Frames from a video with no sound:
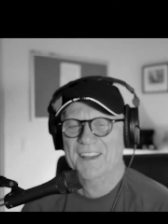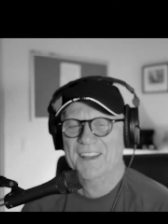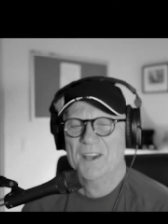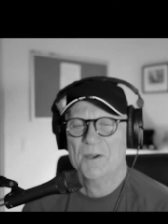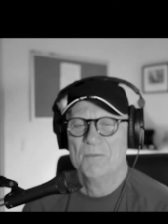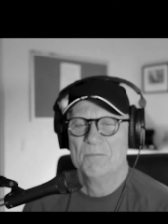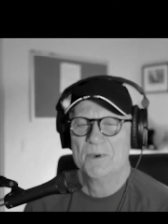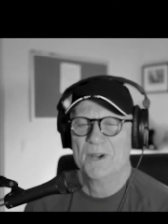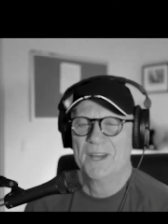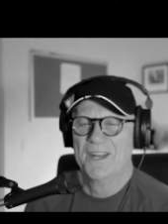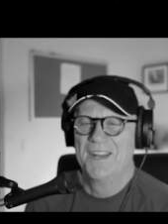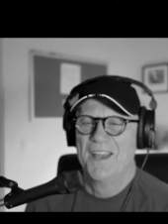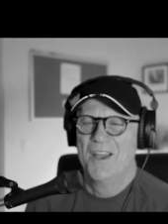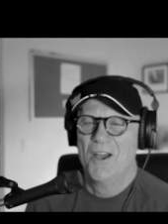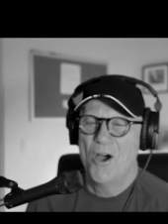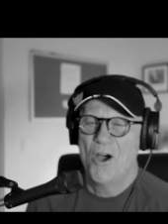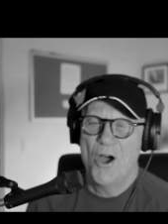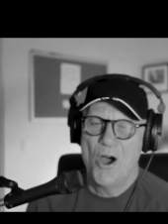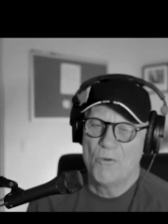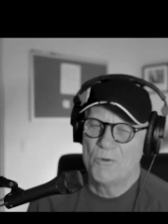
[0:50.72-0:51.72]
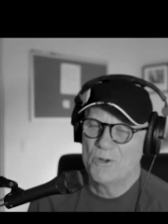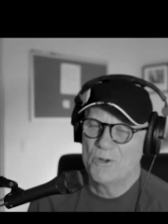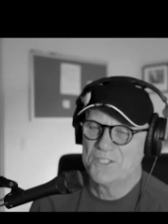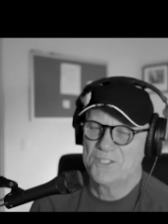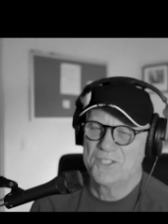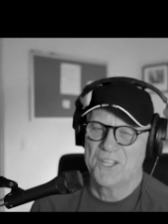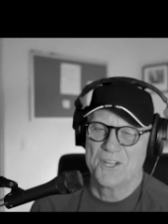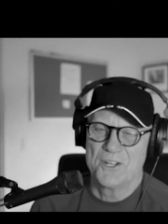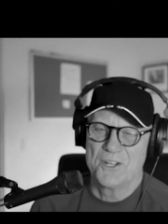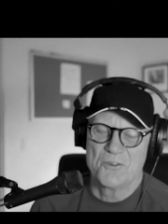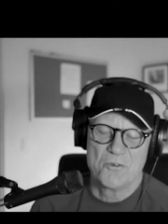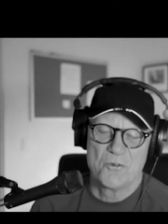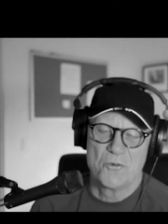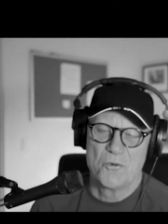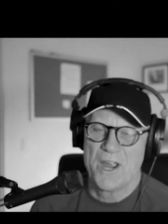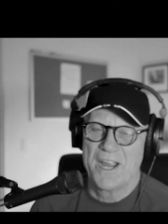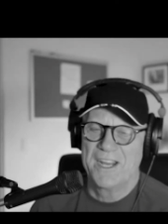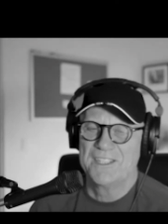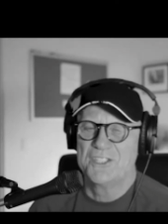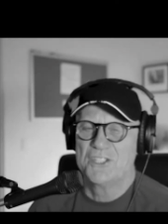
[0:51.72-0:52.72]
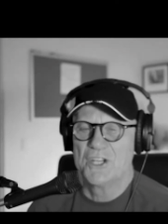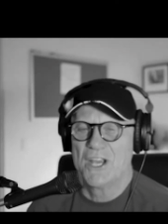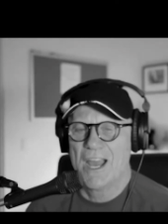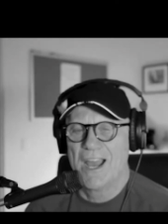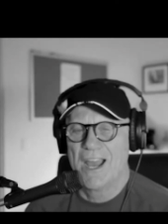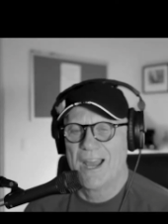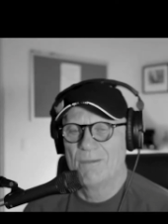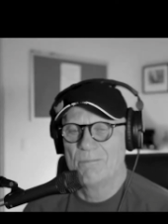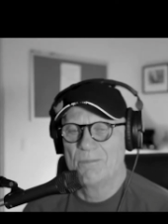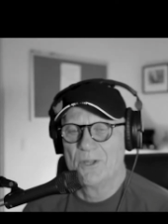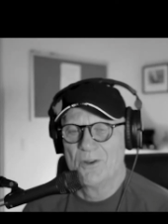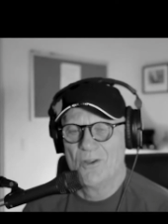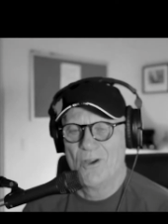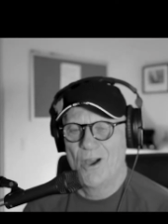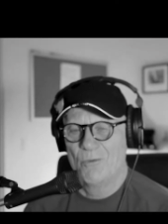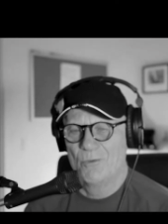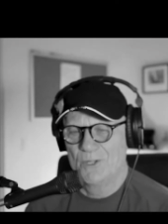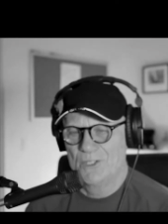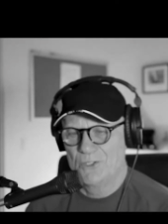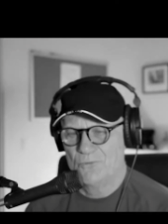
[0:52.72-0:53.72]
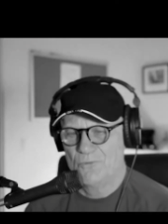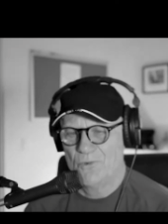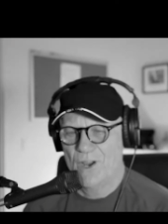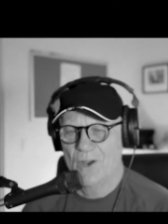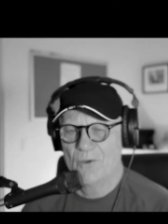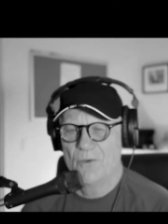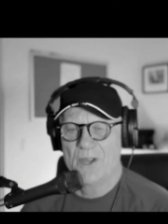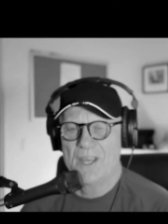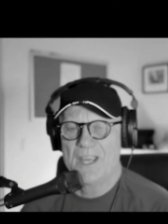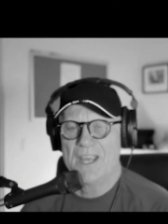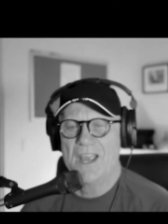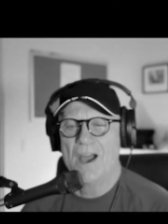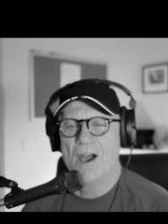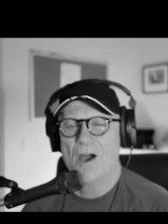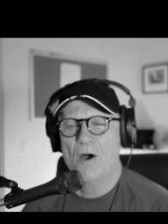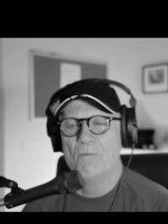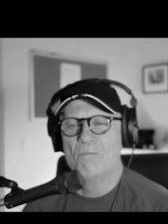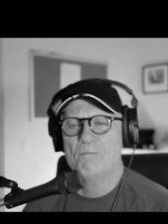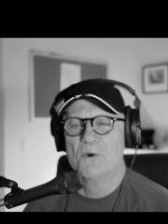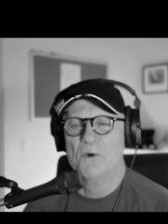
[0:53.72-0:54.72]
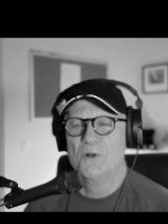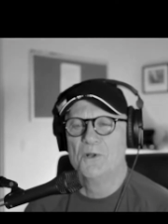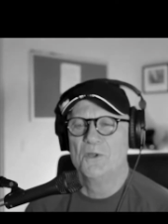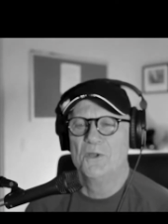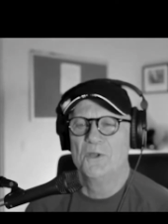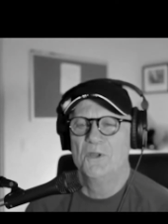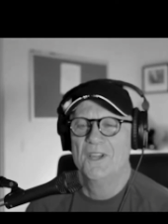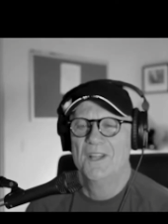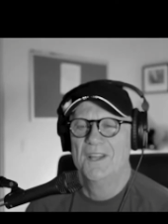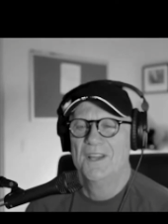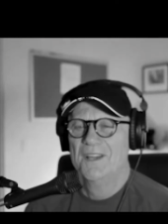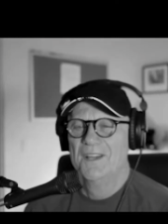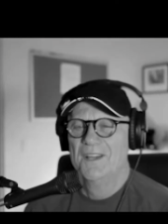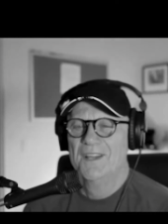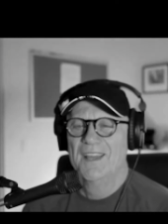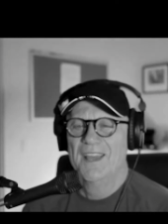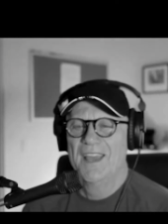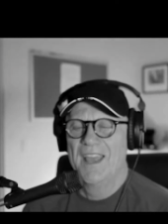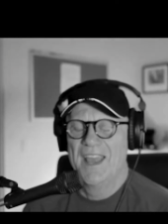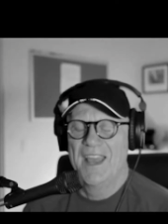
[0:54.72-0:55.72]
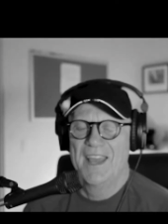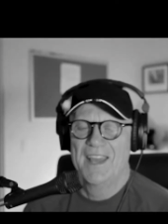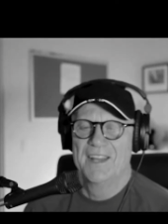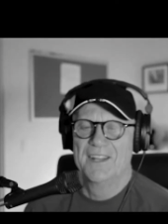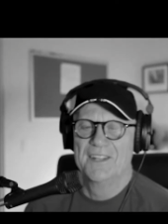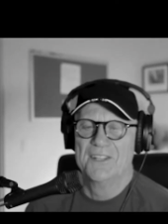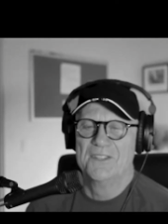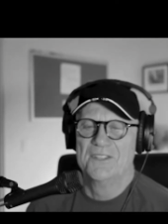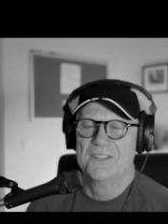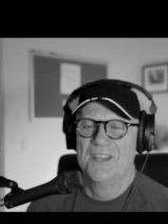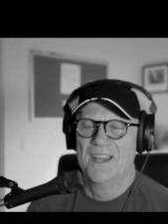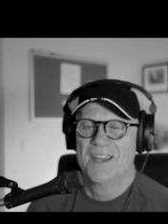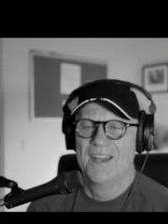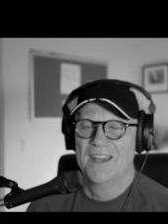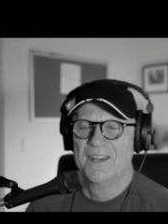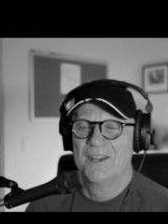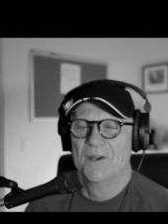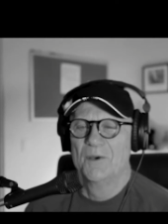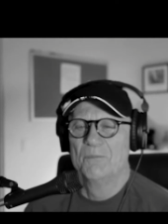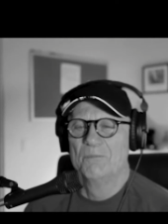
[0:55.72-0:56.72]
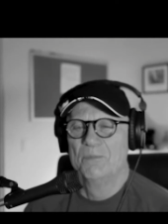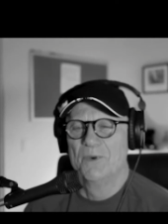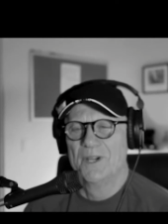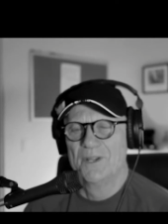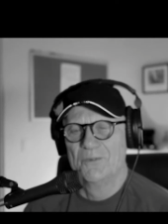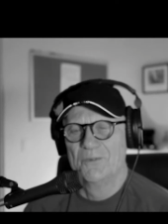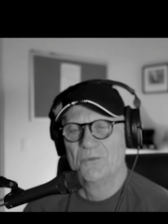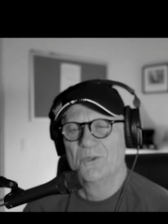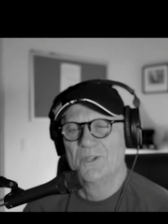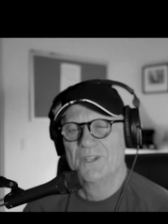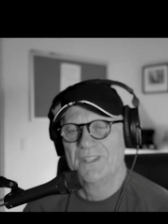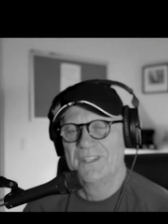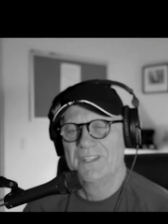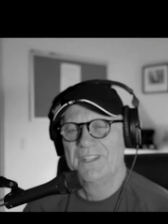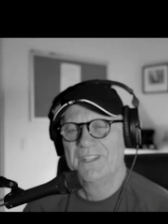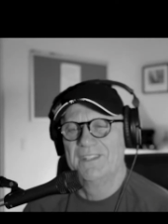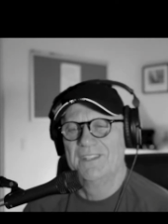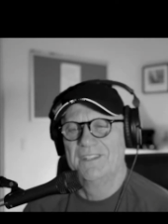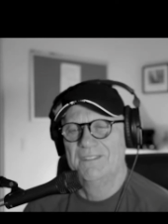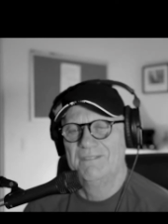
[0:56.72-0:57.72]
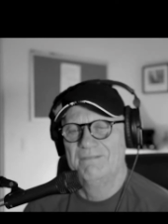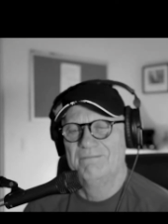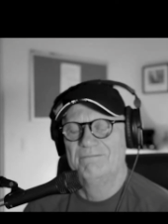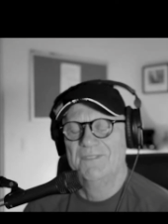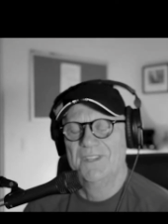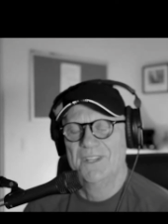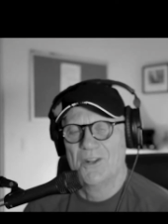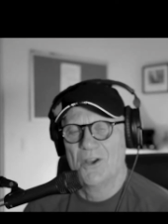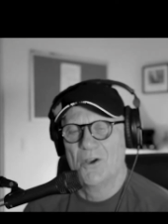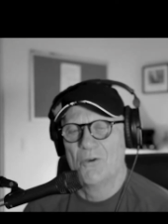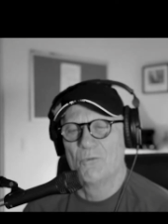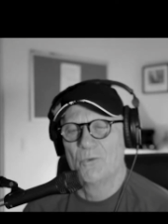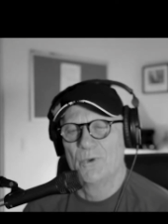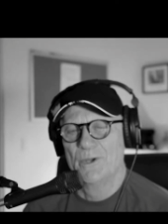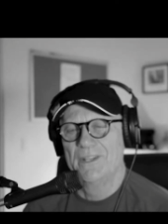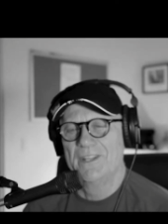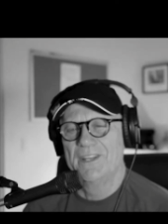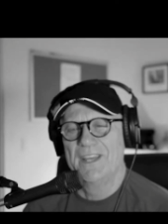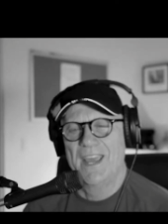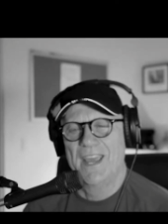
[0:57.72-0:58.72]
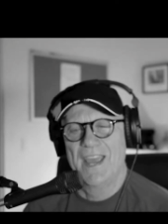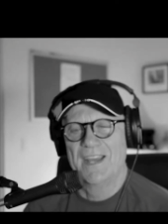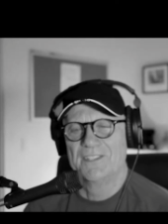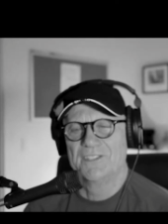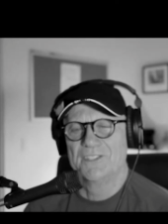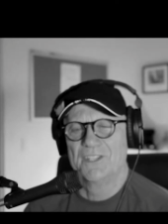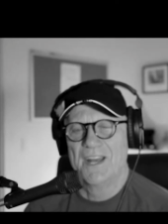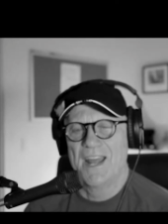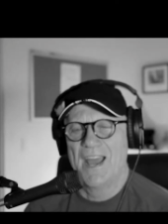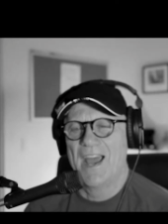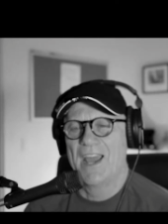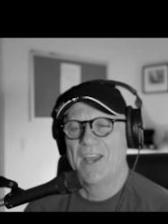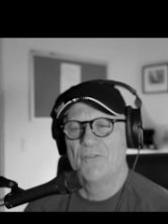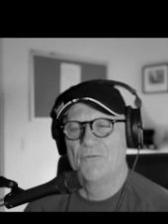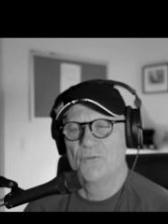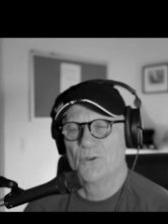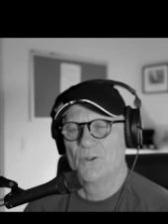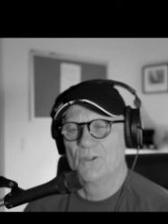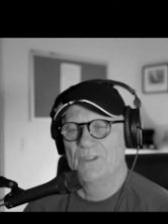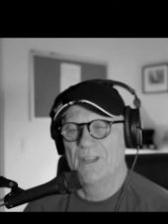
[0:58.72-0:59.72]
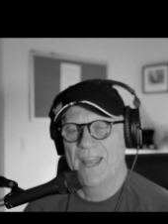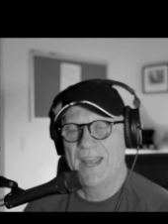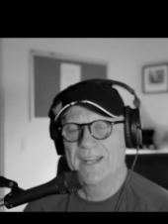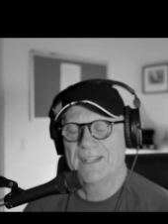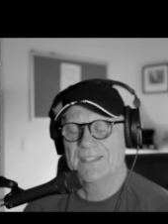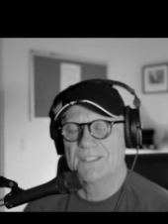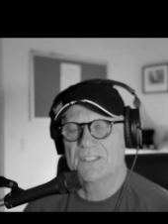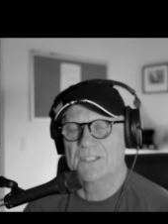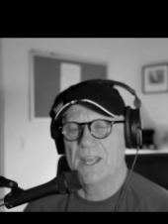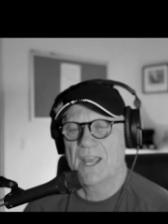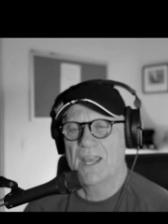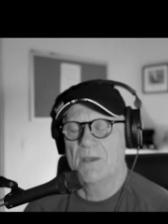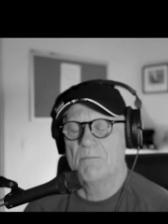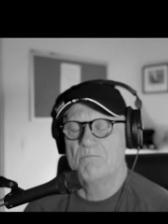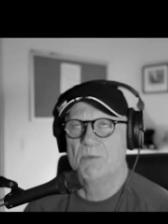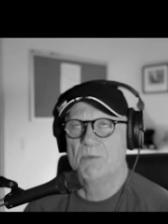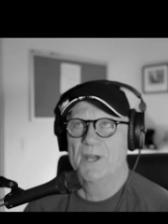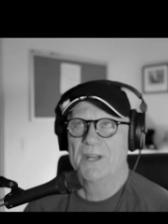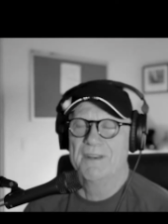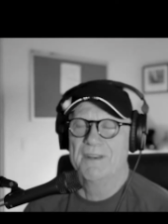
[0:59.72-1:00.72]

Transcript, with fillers: but always did a great job, and always very humble, and uh, but really, you know, really has an eye for landscape. But